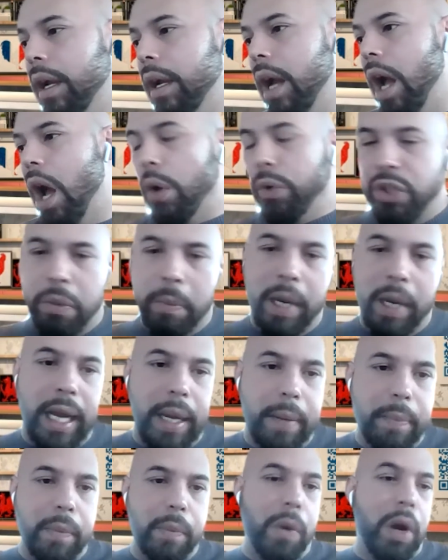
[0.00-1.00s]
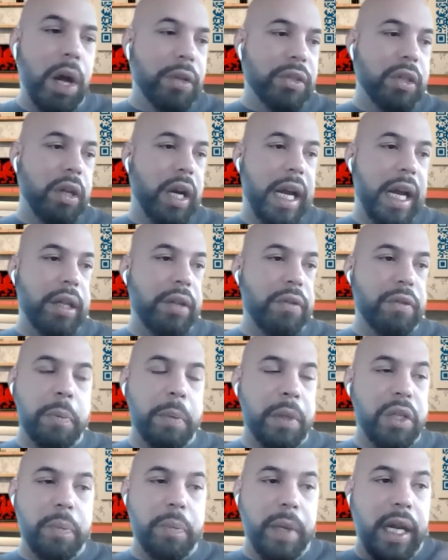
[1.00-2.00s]
Ultimately, whilst I had the
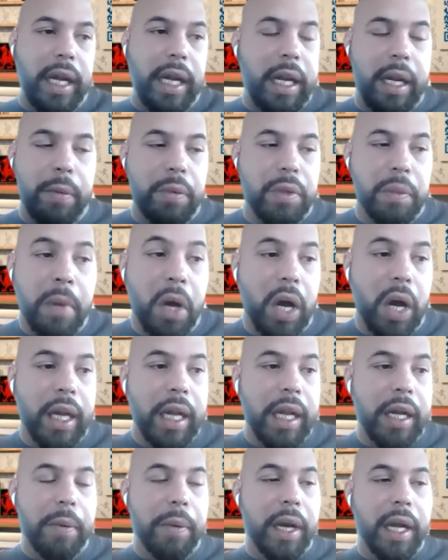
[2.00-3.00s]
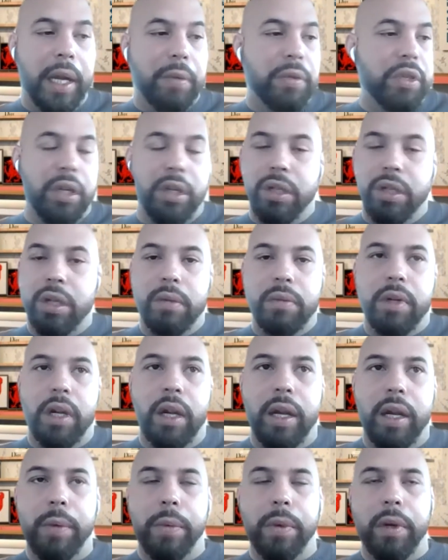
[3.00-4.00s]
responsibility, it was mine anyway. It was just
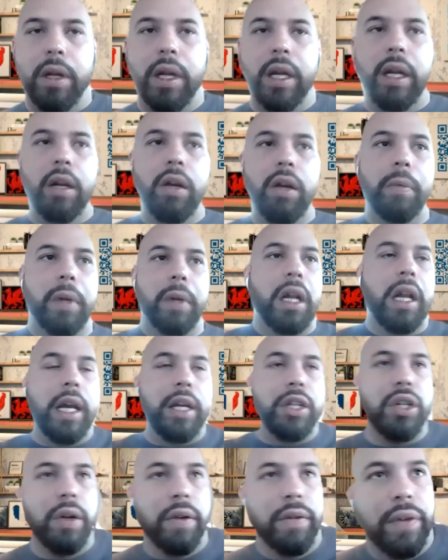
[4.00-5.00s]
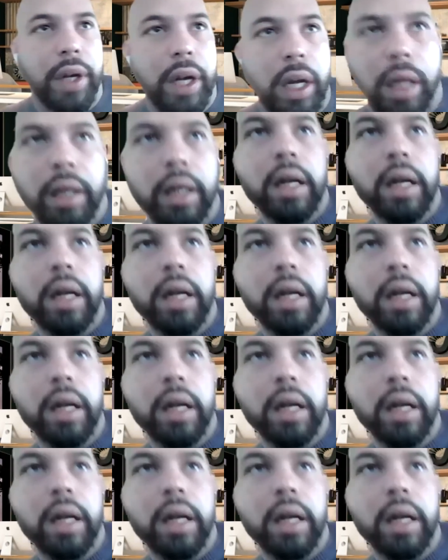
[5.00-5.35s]
he and I would clash over it.